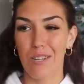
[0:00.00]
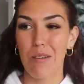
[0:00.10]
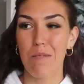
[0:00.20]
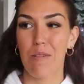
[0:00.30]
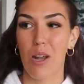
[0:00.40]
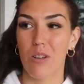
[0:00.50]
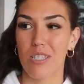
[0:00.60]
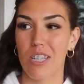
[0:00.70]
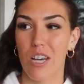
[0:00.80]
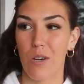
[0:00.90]
little bit, but
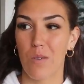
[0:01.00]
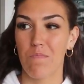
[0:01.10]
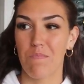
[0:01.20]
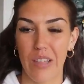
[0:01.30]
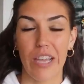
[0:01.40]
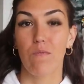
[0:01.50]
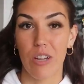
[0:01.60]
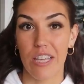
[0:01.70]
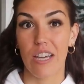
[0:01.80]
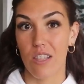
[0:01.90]
also like
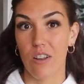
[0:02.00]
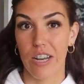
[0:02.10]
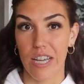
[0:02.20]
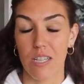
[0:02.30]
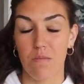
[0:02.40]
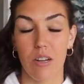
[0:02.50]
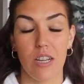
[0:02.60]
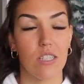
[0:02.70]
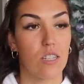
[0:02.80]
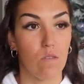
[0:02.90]
really a learning
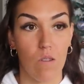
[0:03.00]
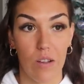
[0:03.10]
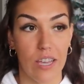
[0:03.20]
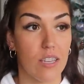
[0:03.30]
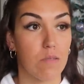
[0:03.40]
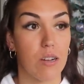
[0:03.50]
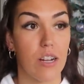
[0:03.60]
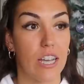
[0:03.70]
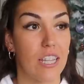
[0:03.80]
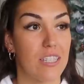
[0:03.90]
experience, a growing
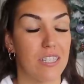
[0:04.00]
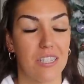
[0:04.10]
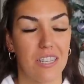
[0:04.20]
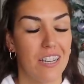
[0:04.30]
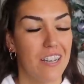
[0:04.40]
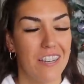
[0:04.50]
experience.